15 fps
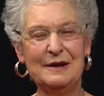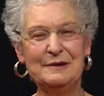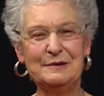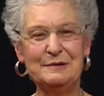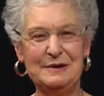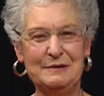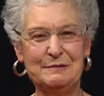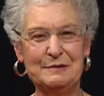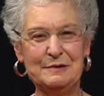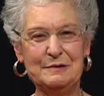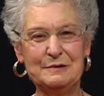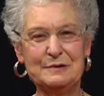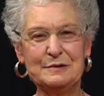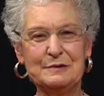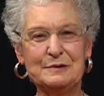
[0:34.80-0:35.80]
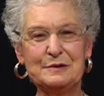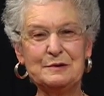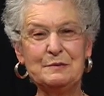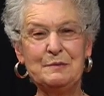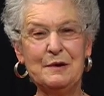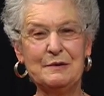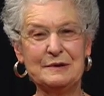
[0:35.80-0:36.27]
to introduce you to
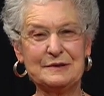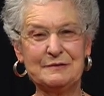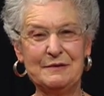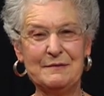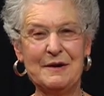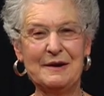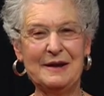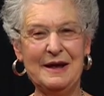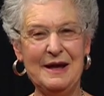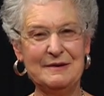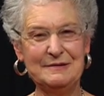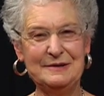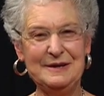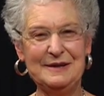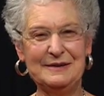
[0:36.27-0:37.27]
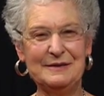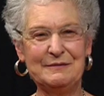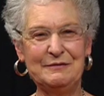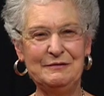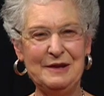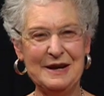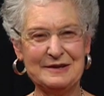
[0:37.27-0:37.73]
poets from our county in the
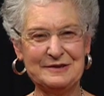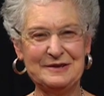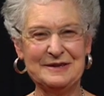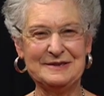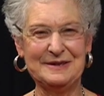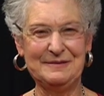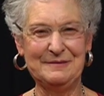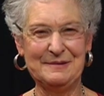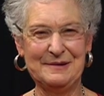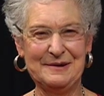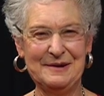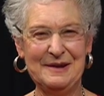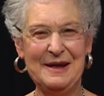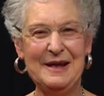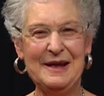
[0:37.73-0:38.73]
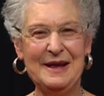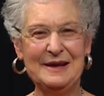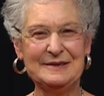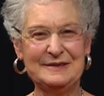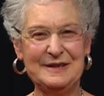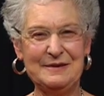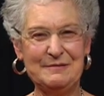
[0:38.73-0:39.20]
flesh, as it were, as
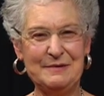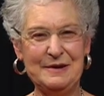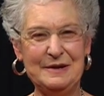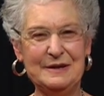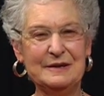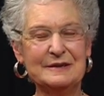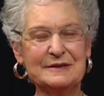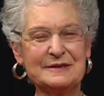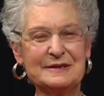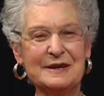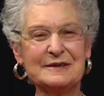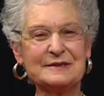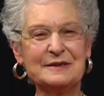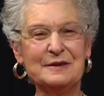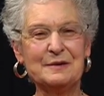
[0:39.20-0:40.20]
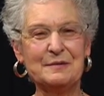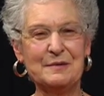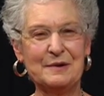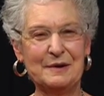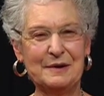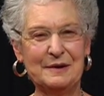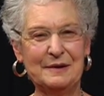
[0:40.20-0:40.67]
they read and discuss their
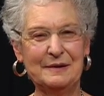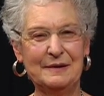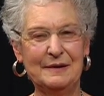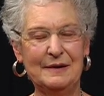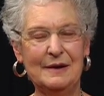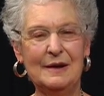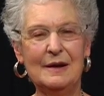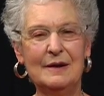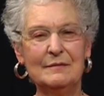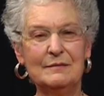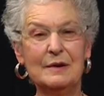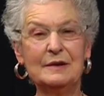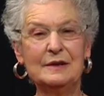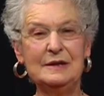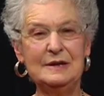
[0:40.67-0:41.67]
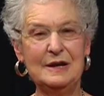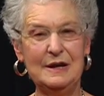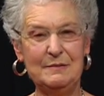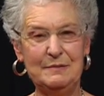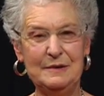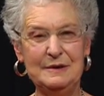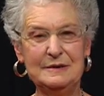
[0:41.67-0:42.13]
work. Monthly
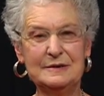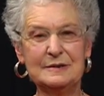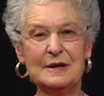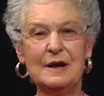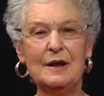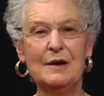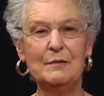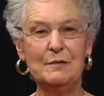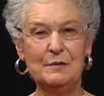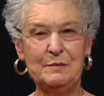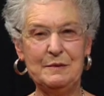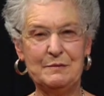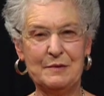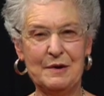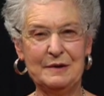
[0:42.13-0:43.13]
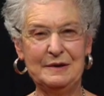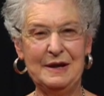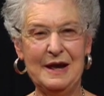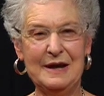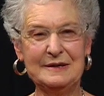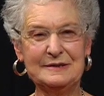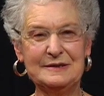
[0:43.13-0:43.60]
tapings will be
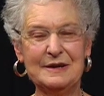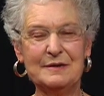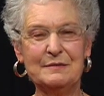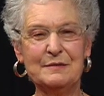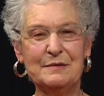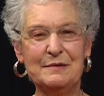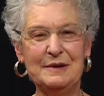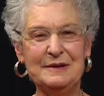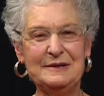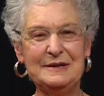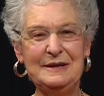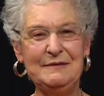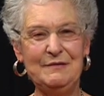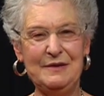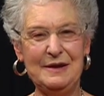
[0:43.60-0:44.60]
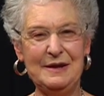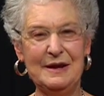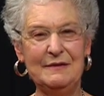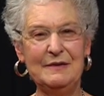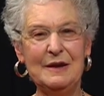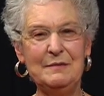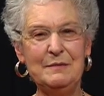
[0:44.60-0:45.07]
broadcast on Marin TV
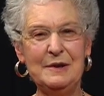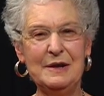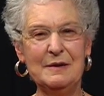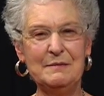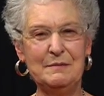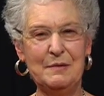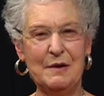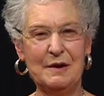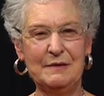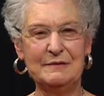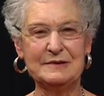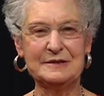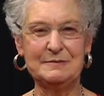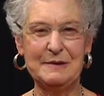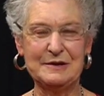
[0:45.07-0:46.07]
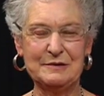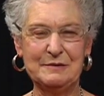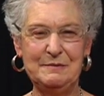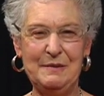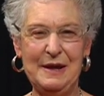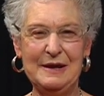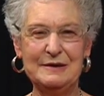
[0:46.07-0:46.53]
and then become part of a special
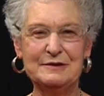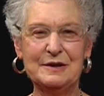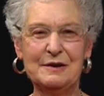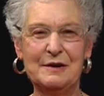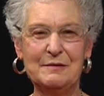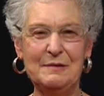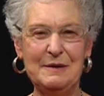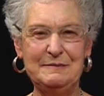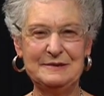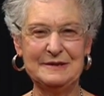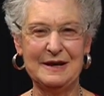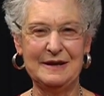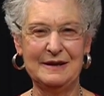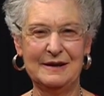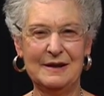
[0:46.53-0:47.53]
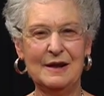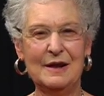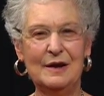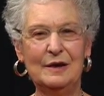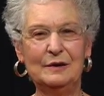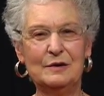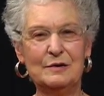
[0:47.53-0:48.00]
page on our website,
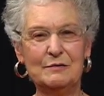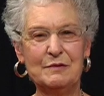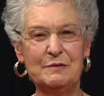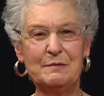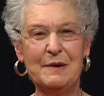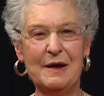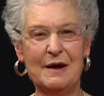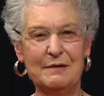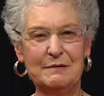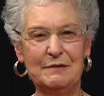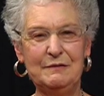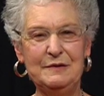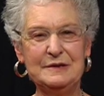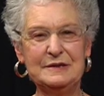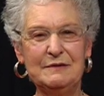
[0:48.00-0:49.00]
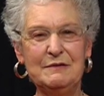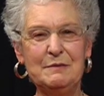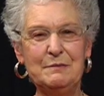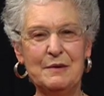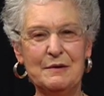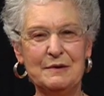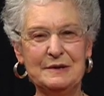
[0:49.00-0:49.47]
along with biographies of the
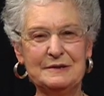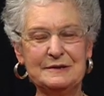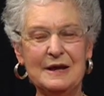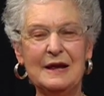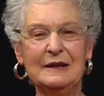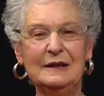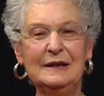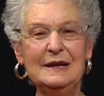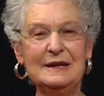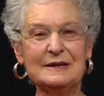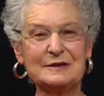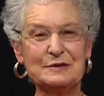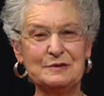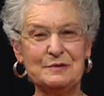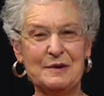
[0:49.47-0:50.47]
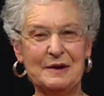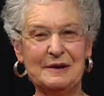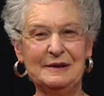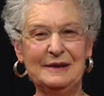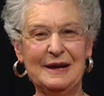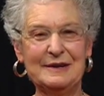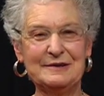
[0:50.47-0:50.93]
poets and links to our
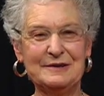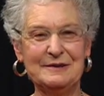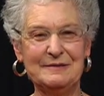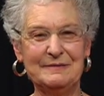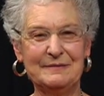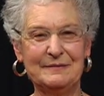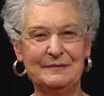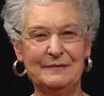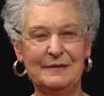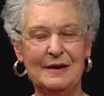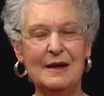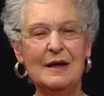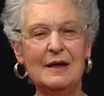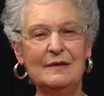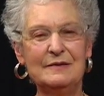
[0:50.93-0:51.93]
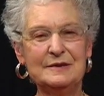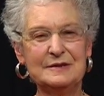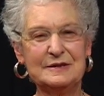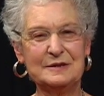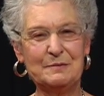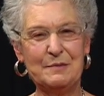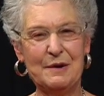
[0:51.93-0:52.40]
collection. This
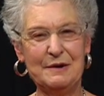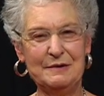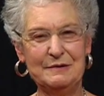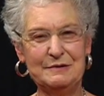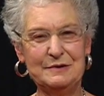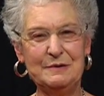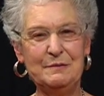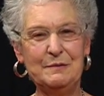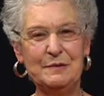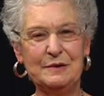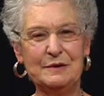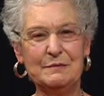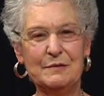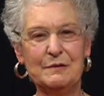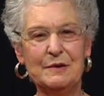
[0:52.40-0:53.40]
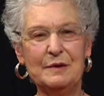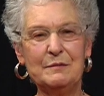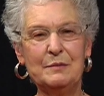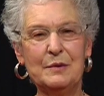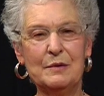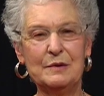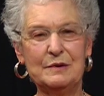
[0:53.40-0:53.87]
is a partnership with the Marin
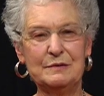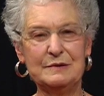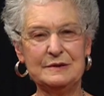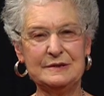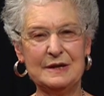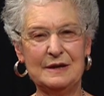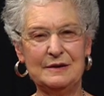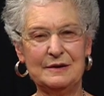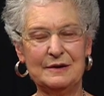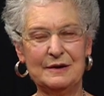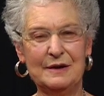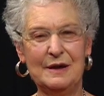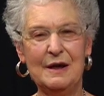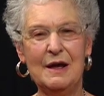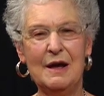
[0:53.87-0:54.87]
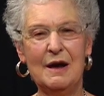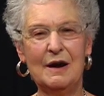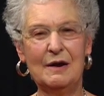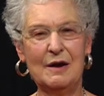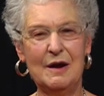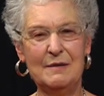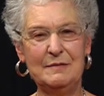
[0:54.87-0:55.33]
Poetry Center. A
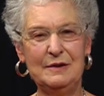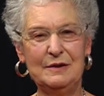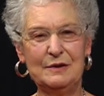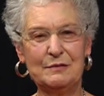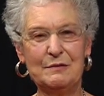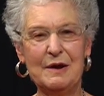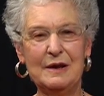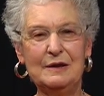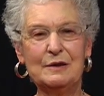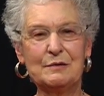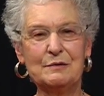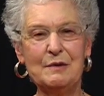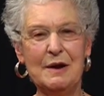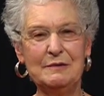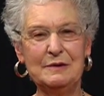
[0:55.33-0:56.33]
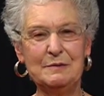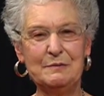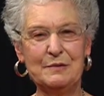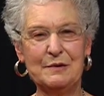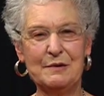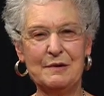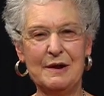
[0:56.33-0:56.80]
common thread throughout the
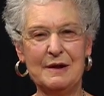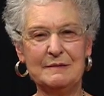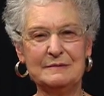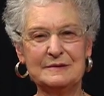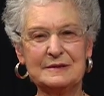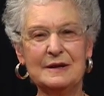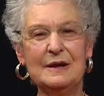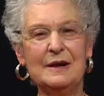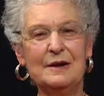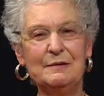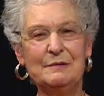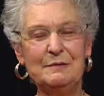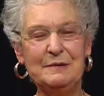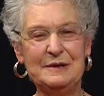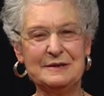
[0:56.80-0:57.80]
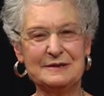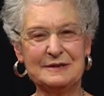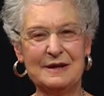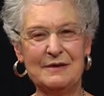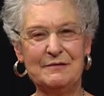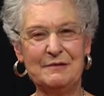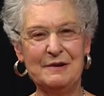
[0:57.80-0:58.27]
programs will be
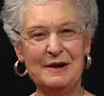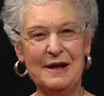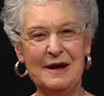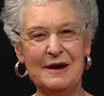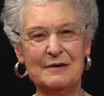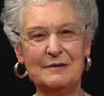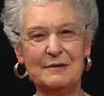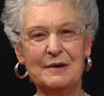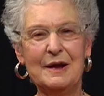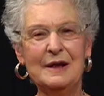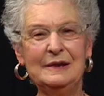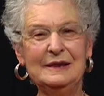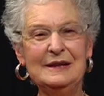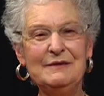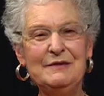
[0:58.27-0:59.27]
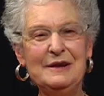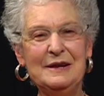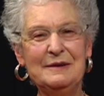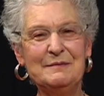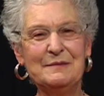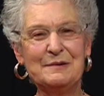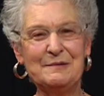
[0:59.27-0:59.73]
discovering how living
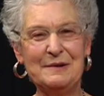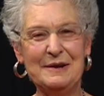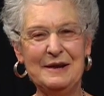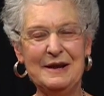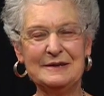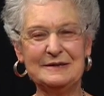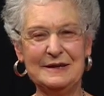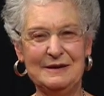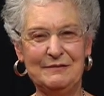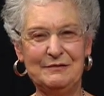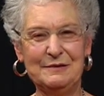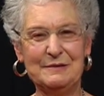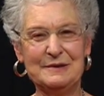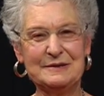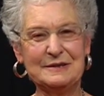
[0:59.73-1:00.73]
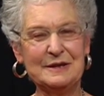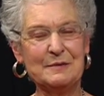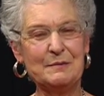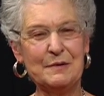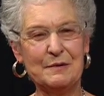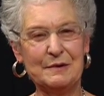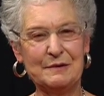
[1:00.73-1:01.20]
in Marin has influenced their
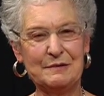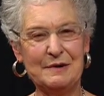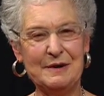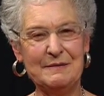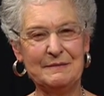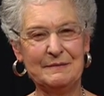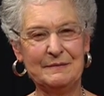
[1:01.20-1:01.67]
poetry.